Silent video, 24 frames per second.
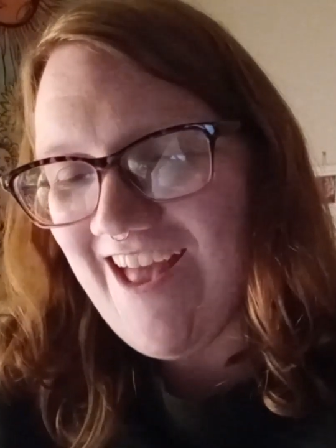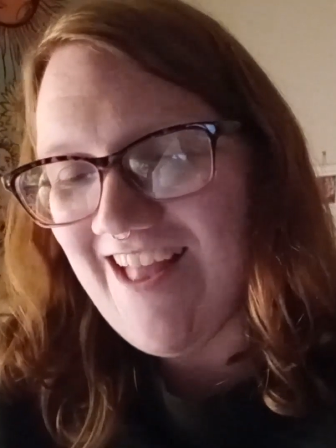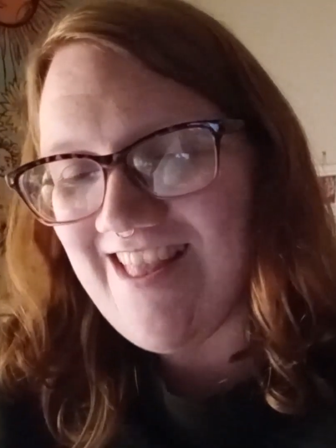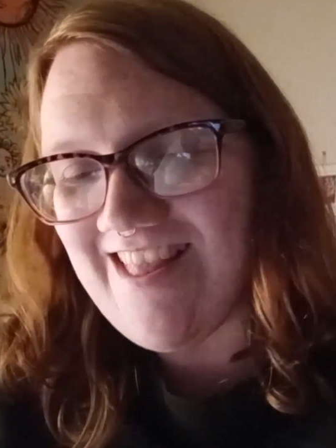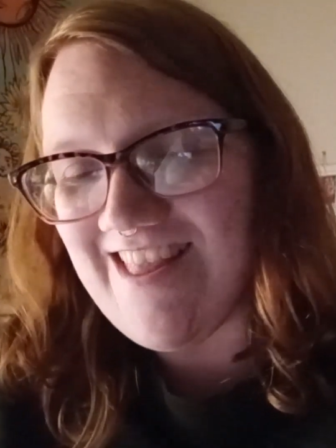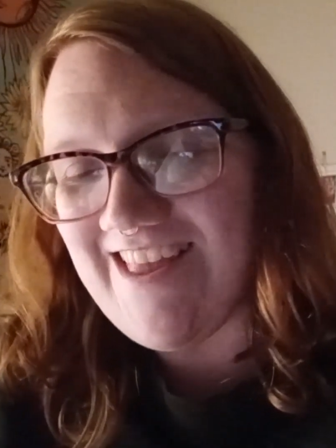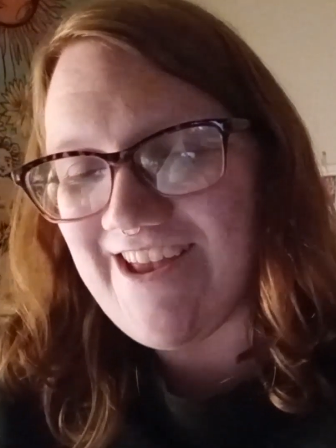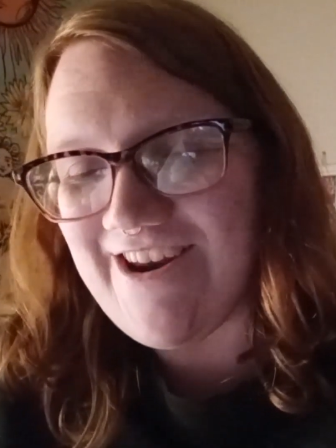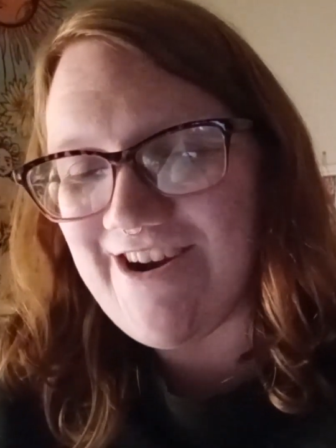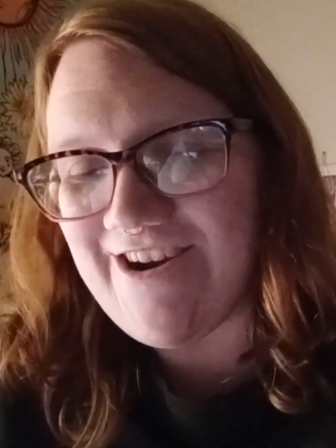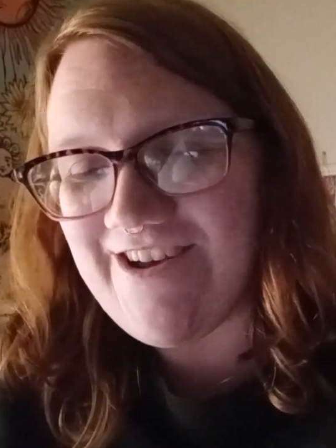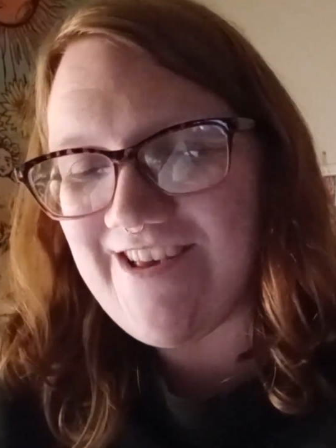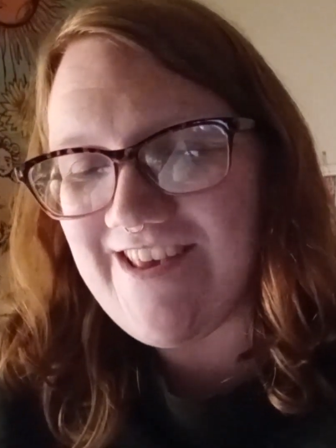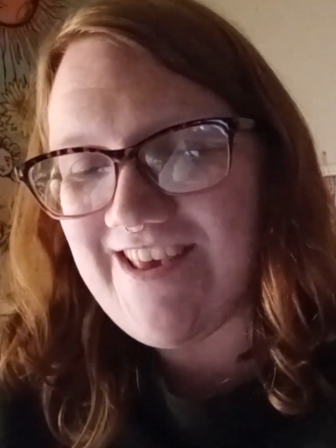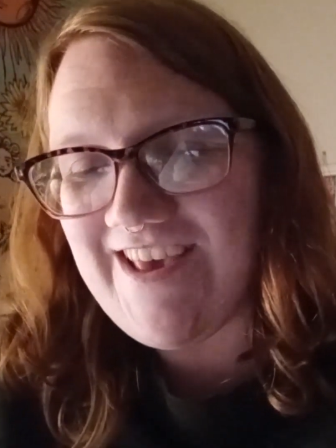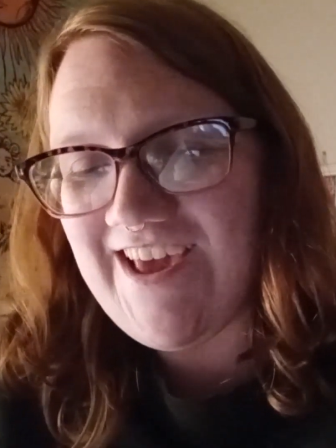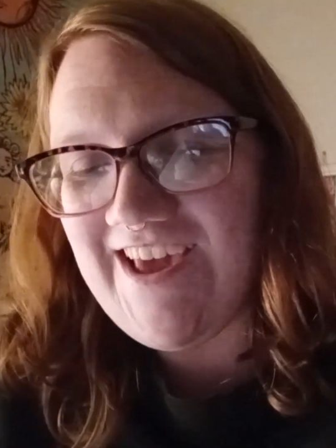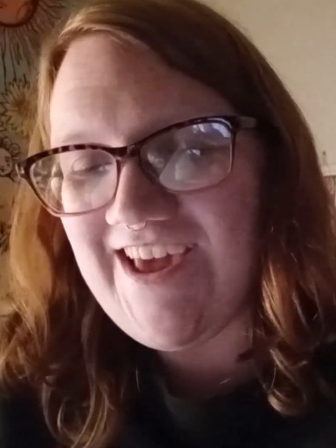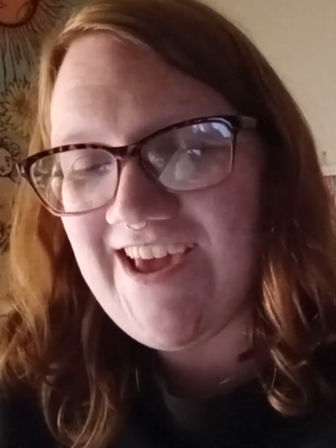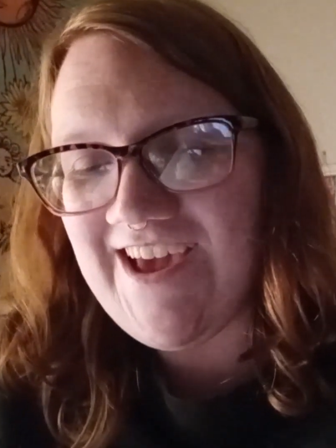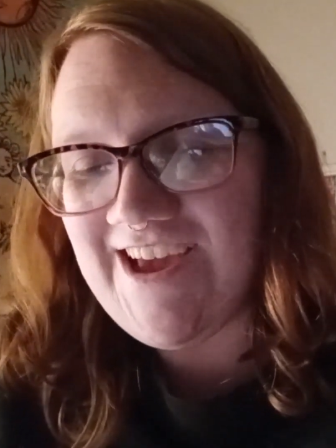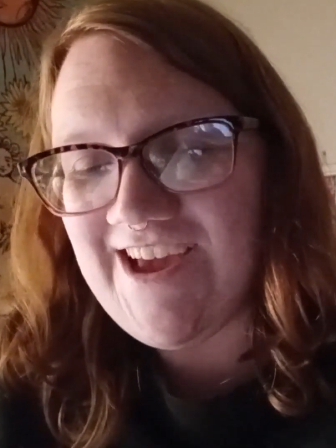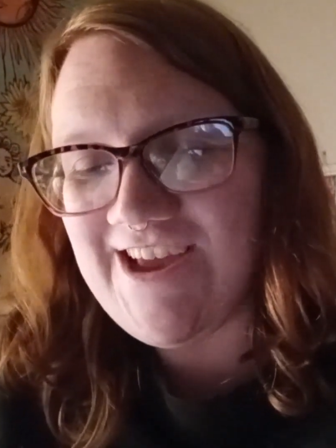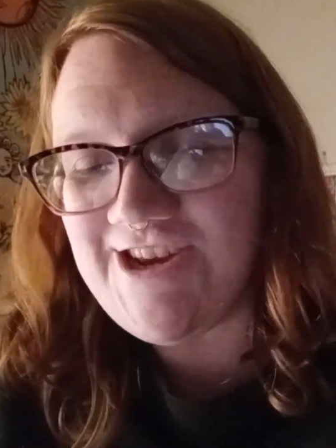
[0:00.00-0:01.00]

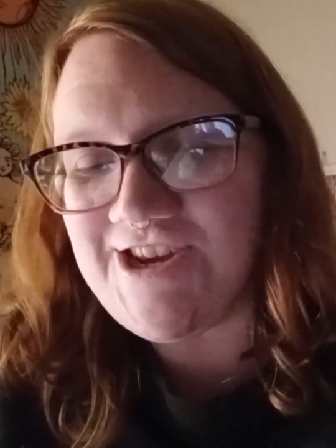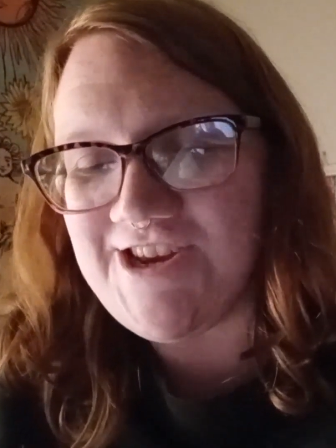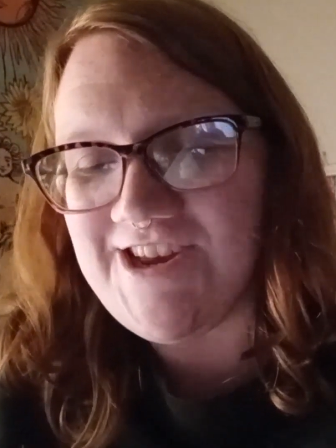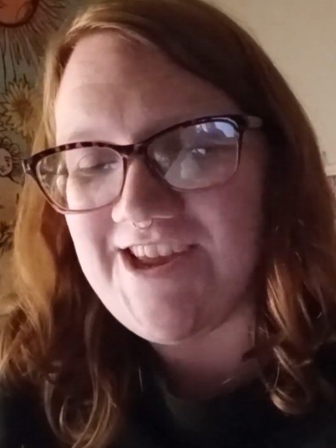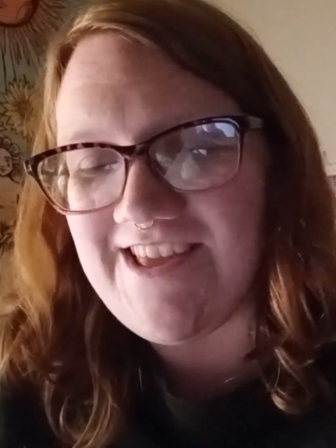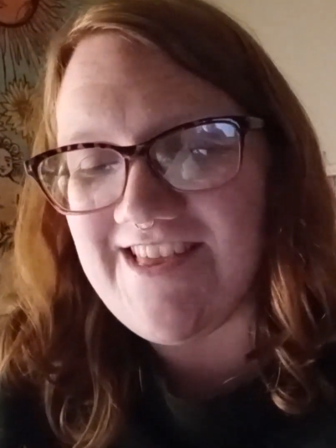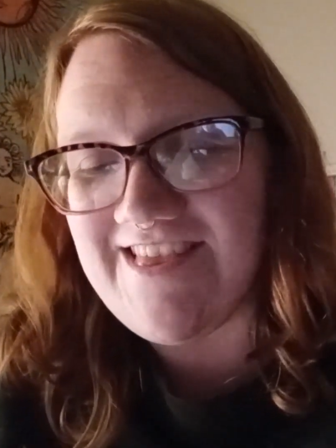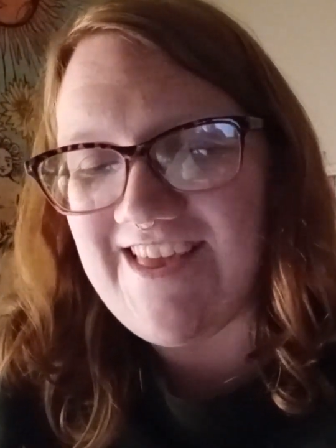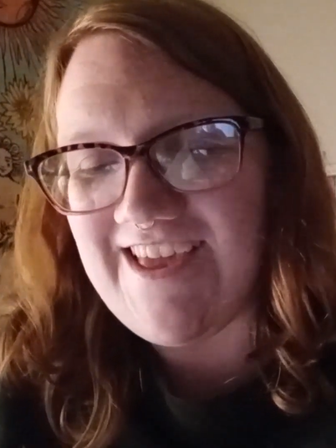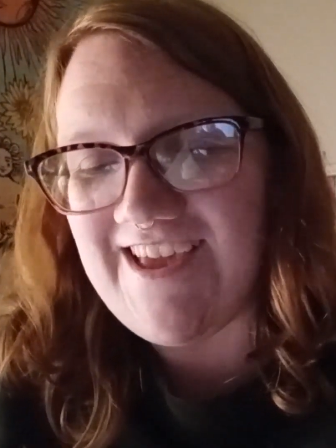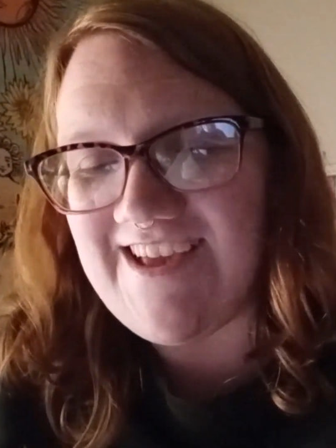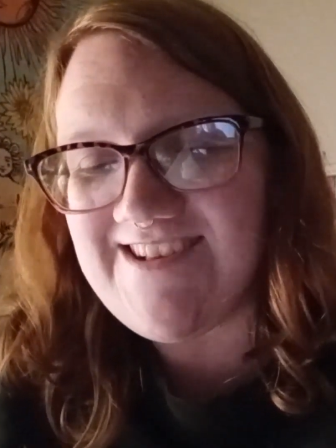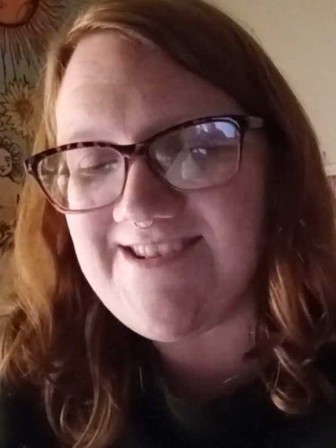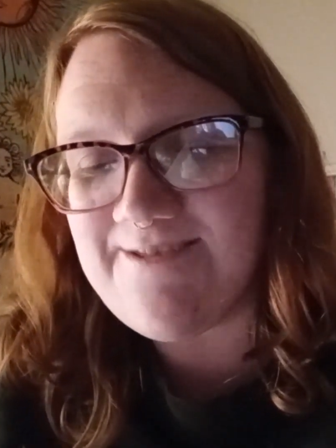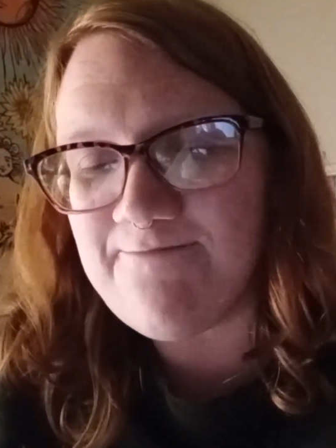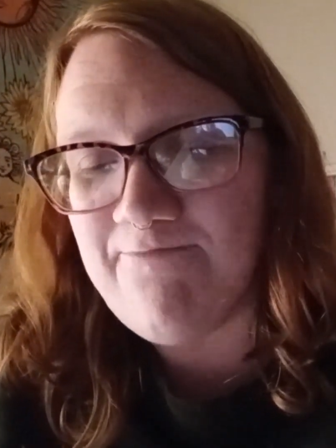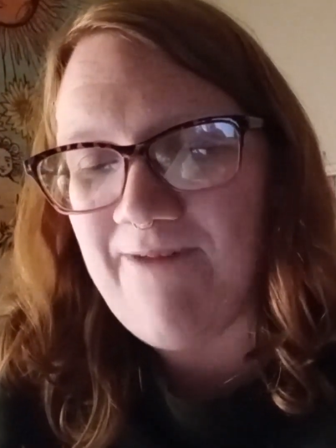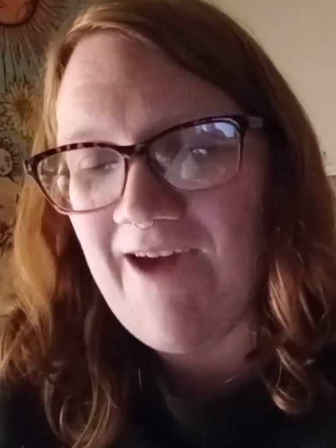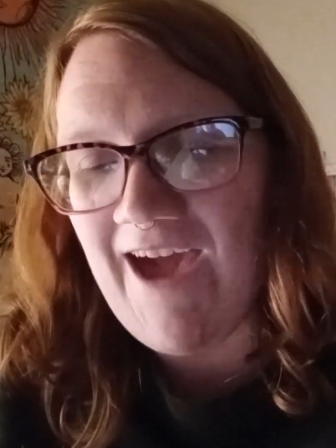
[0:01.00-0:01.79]
Literally, she thinks